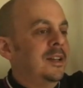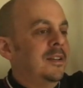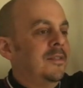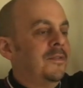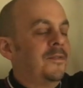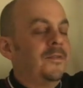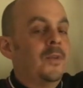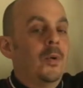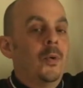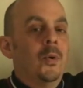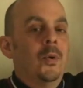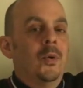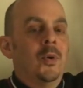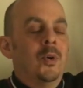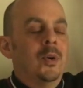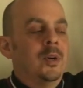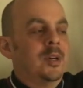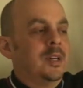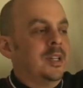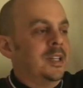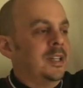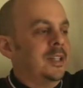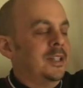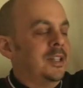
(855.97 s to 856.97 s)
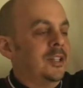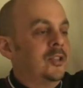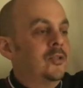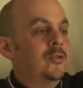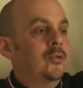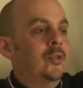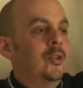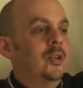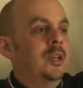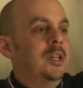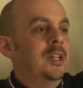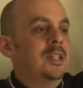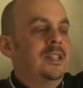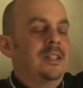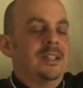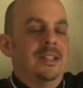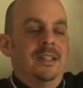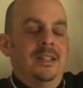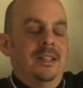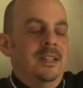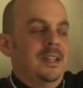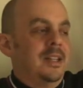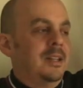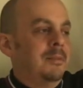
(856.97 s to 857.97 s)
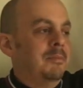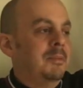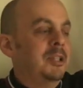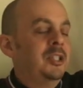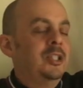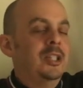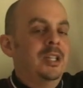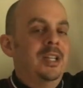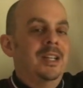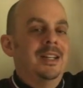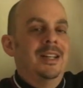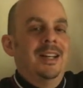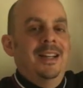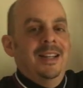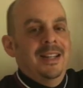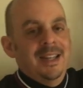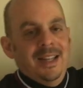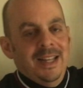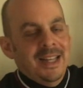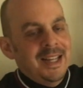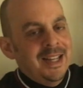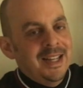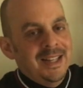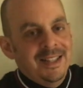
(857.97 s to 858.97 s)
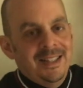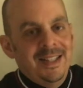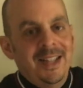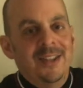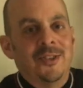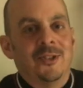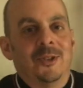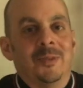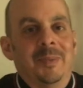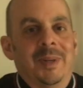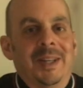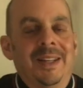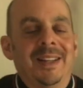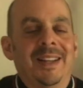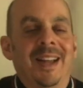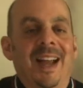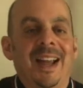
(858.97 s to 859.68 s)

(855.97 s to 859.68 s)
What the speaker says: Ford and Detroit and Michigan. It tickles me.